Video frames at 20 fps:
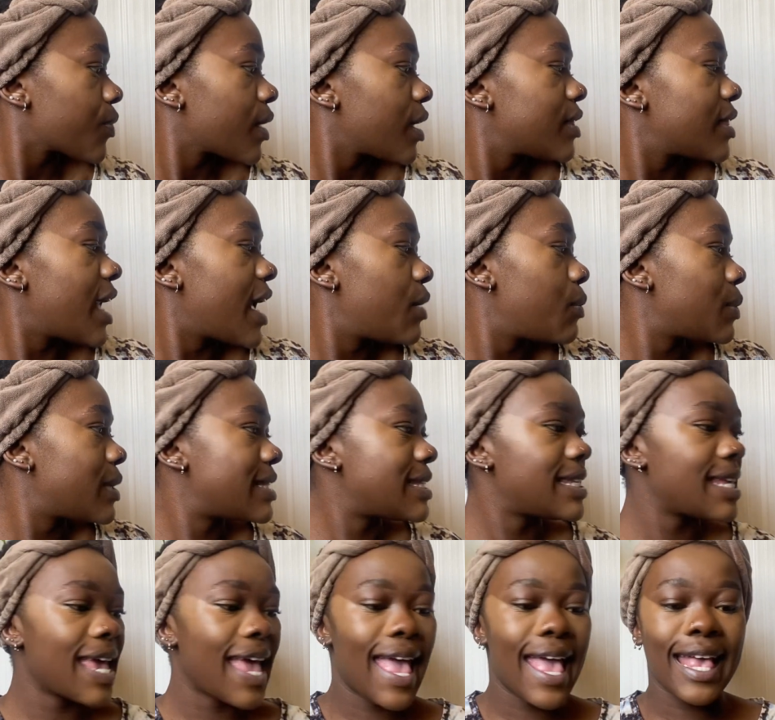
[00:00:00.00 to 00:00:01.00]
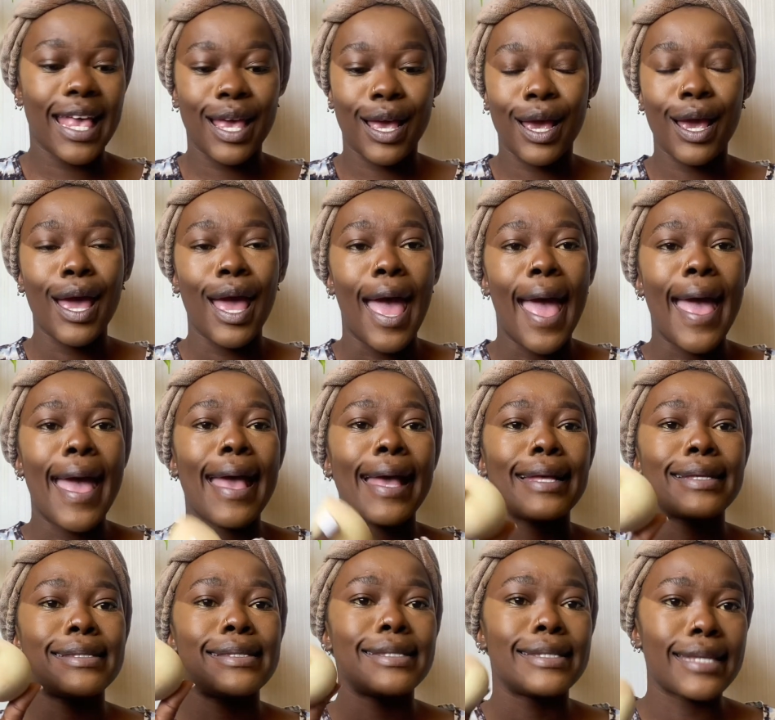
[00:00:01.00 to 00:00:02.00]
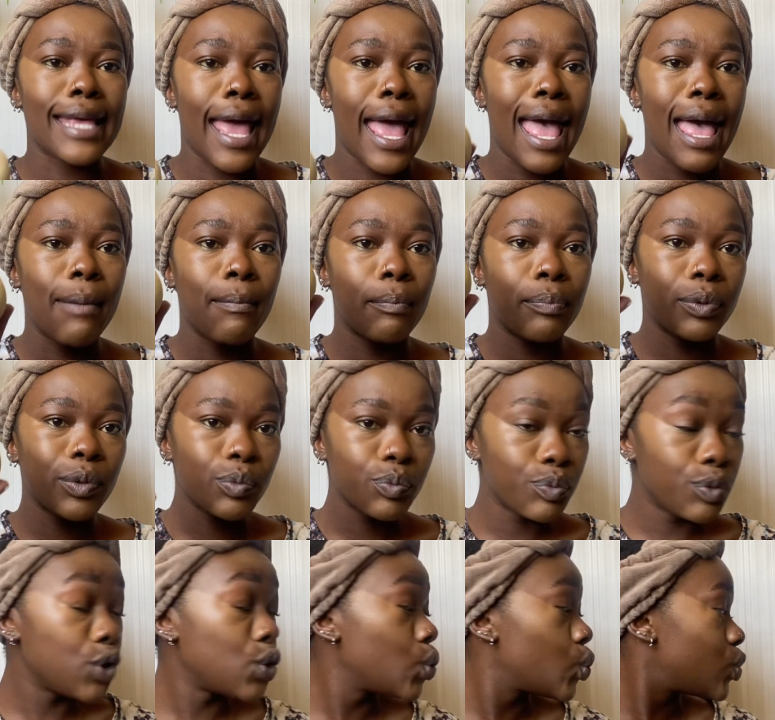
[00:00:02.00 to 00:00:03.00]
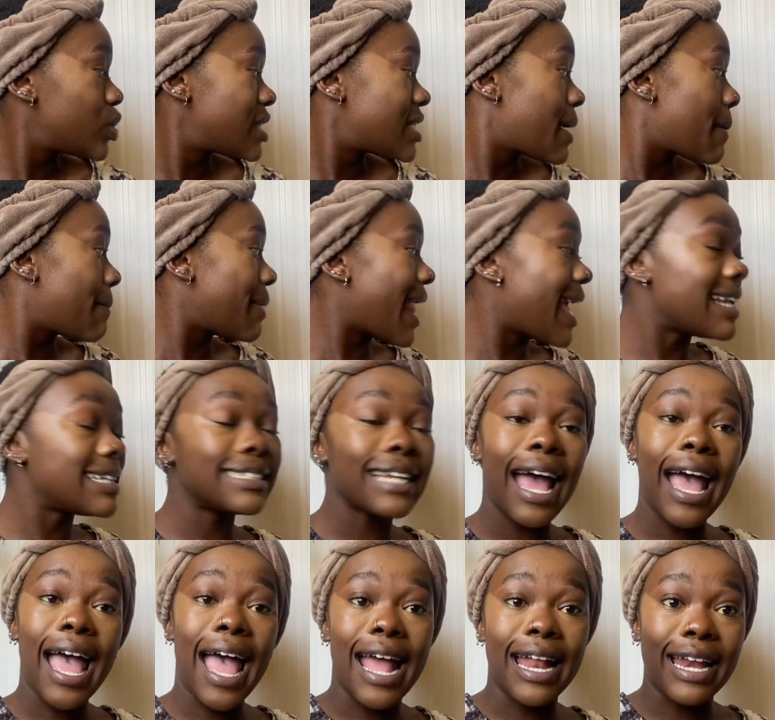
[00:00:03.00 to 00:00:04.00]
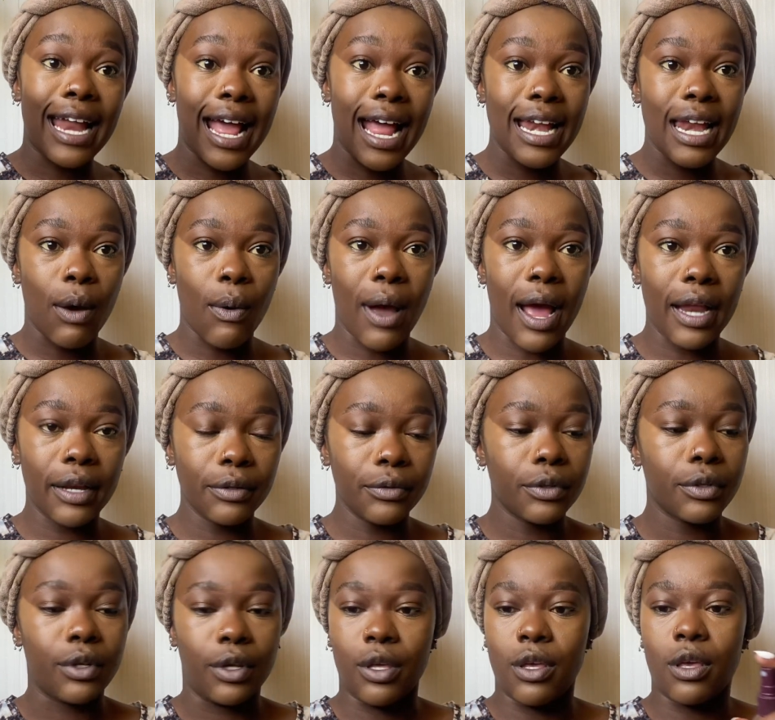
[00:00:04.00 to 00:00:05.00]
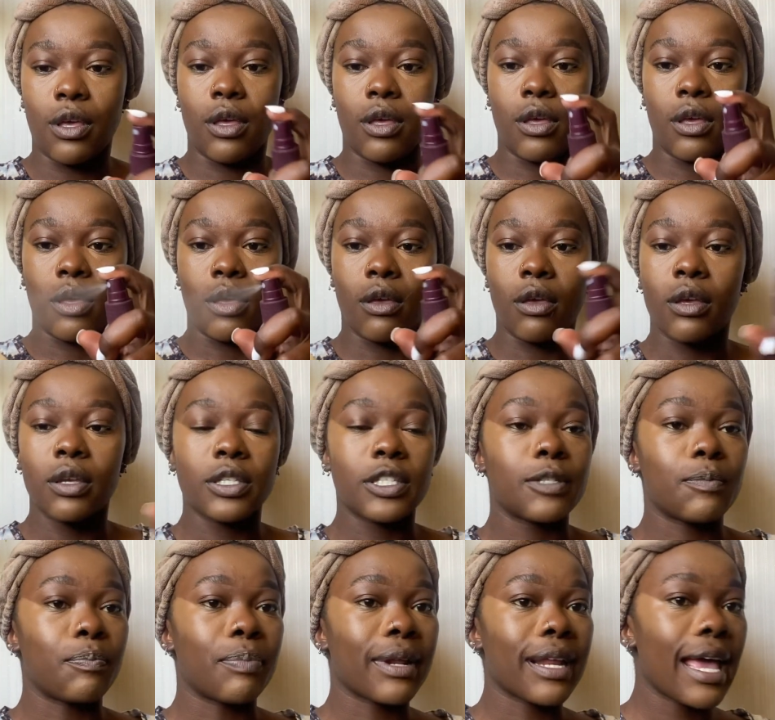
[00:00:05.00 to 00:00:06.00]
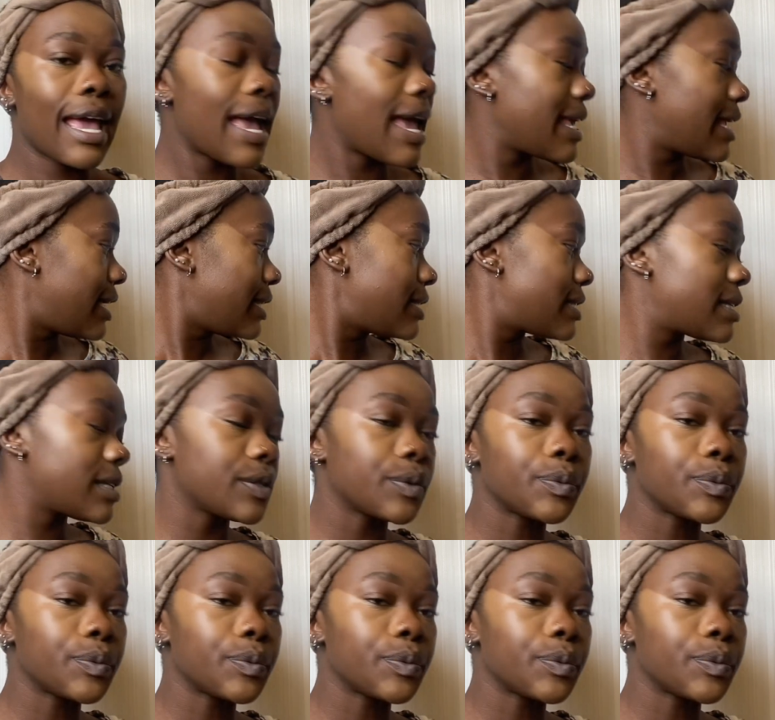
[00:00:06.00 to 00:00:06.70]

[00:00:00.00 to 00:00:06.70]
Then we take a damn beauty blender, another one, spray it